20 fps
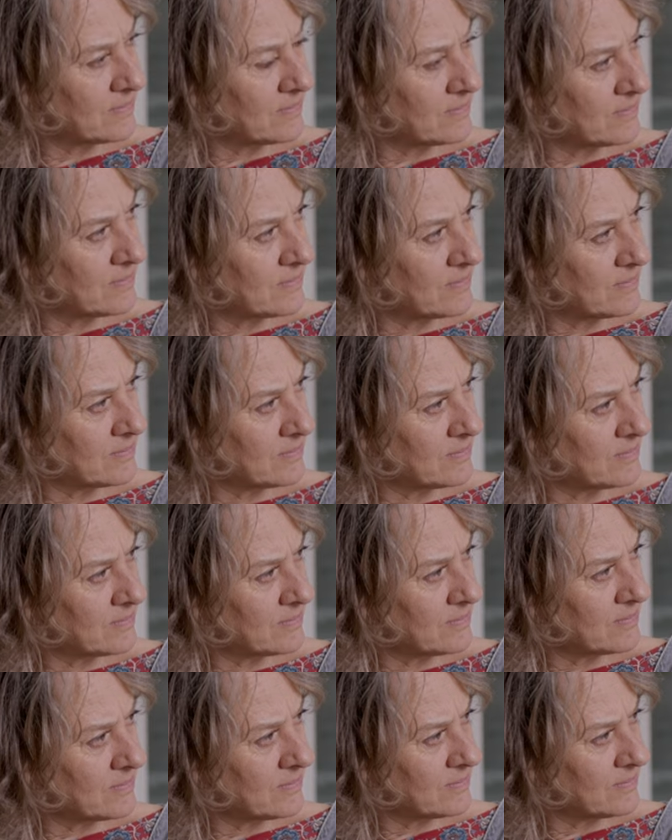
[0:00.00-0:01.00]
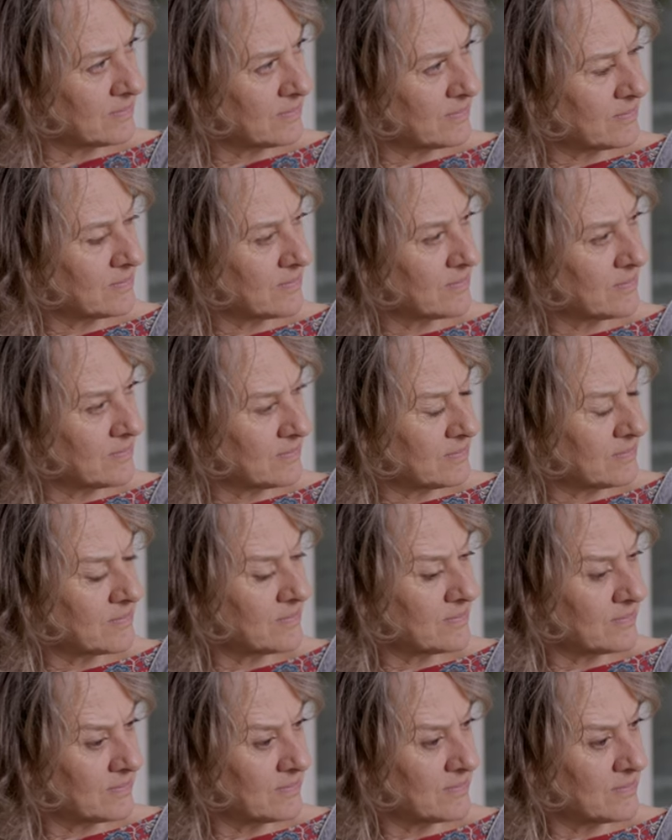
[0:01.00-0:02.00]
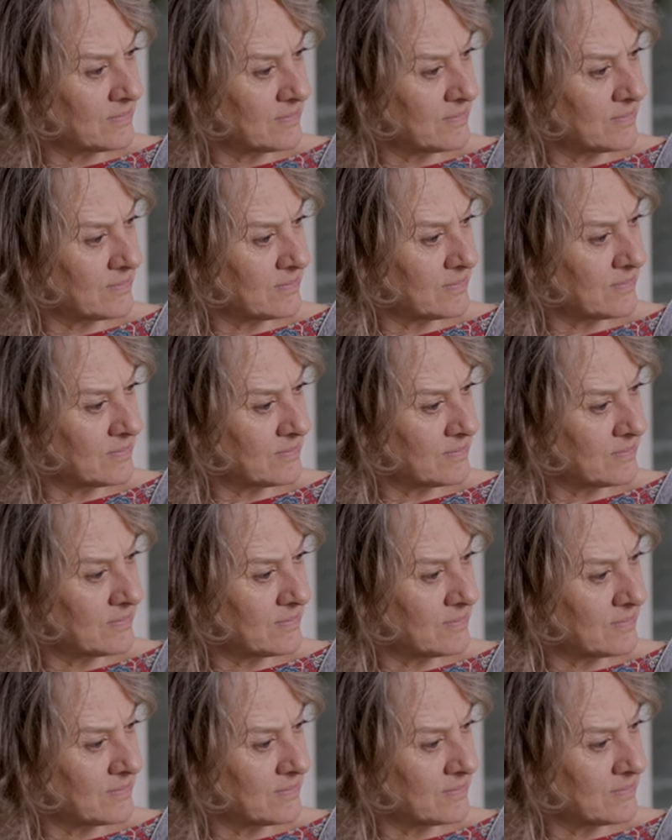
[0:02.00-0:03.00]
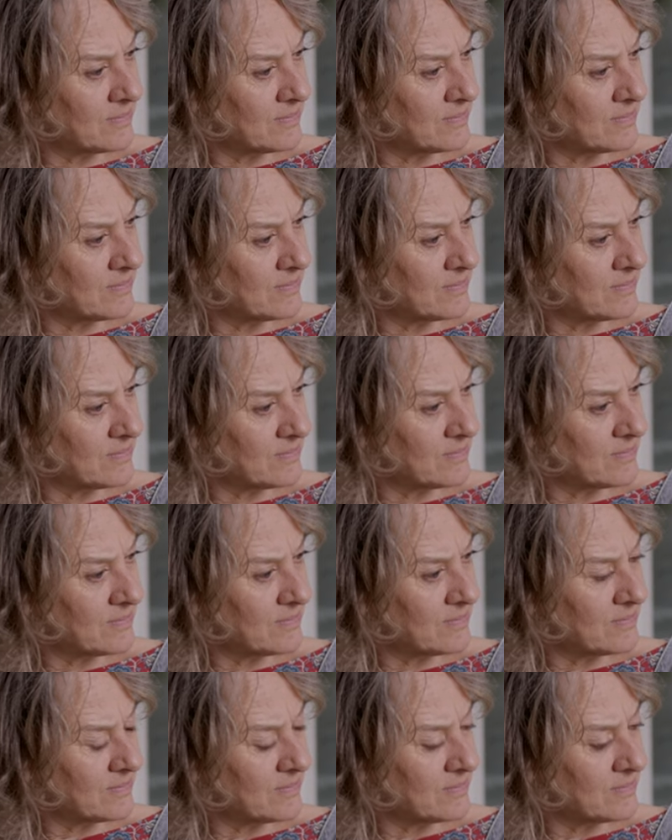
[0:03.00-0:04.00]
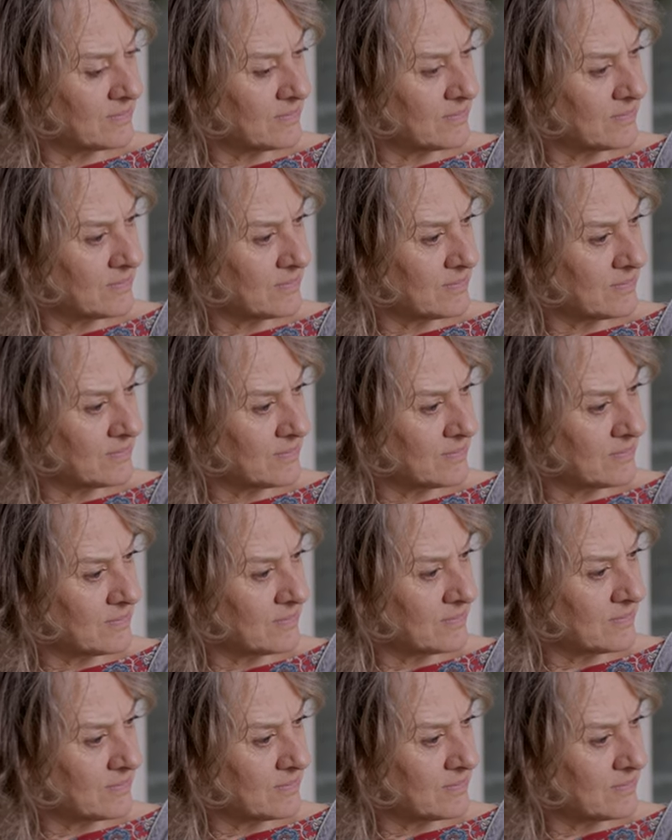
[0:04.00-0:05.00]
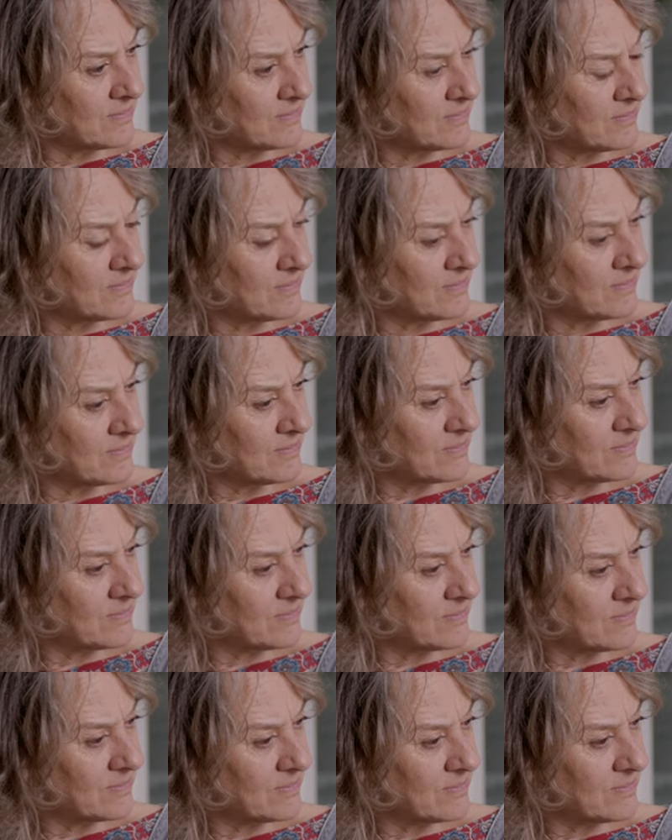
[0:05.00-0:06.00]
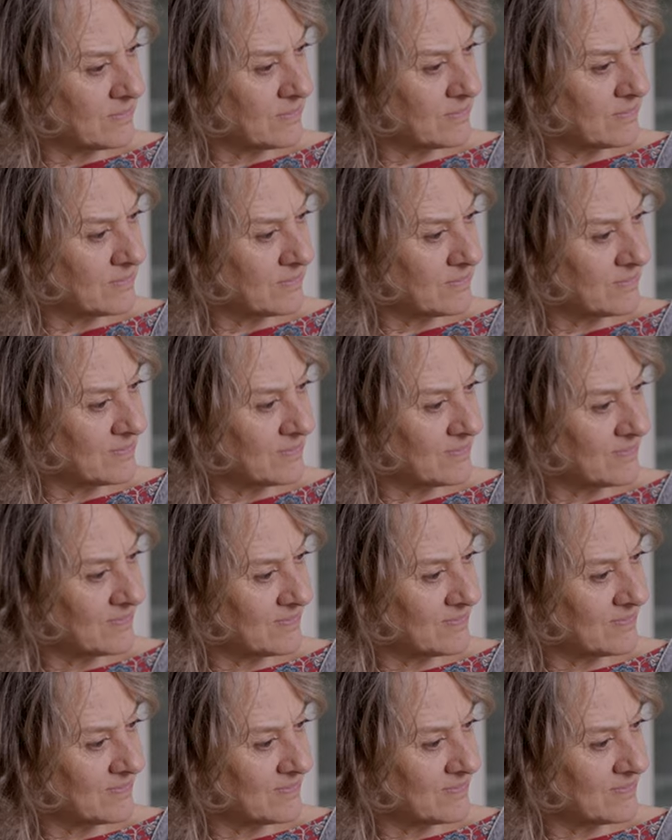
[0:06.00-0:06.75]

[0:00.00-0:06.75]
(silent)